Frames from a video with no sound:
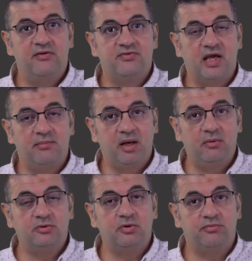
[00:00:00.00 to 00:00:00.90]
If the
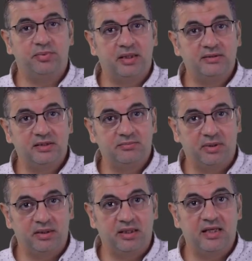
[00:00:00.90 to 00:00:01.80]
amount of printed
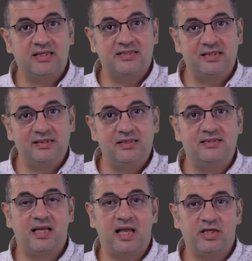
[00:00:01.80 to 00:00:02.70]
money exceeded
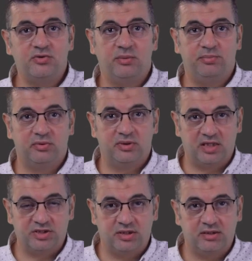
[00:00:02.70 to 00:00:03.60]
the actual
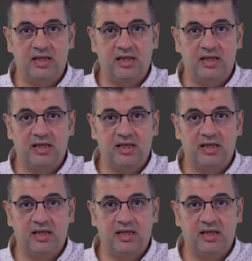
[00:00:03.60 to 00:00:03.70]
production